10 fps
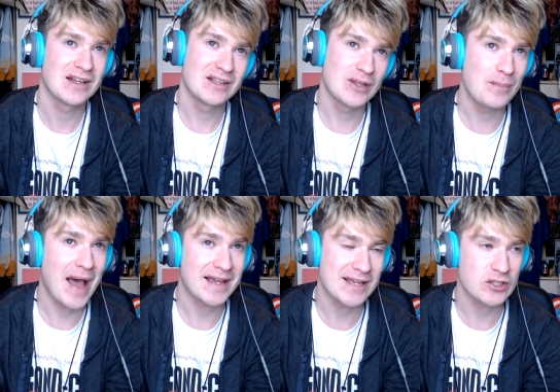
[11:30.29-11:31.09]
the
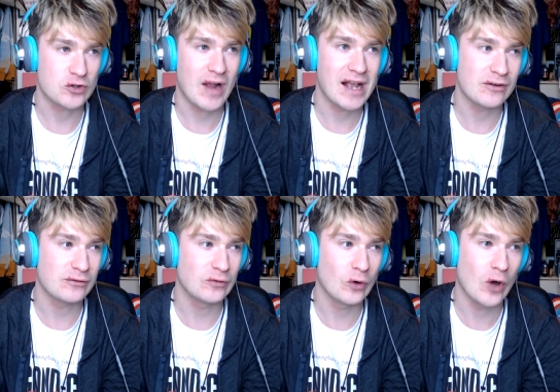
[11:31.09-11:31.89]
backing track
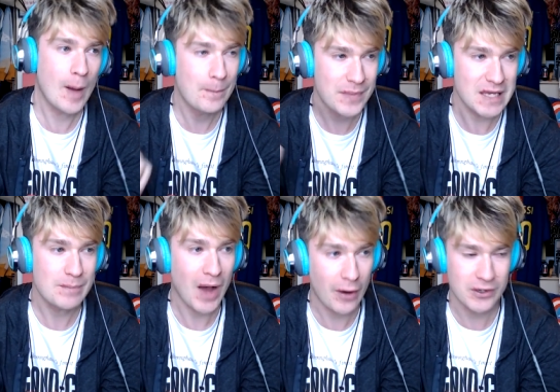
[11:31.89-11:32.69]
for a beat
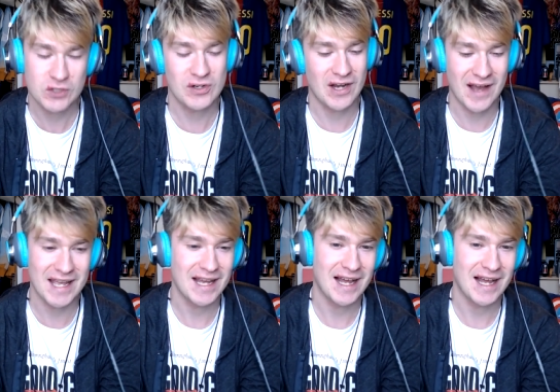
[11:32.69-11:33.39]
poetry night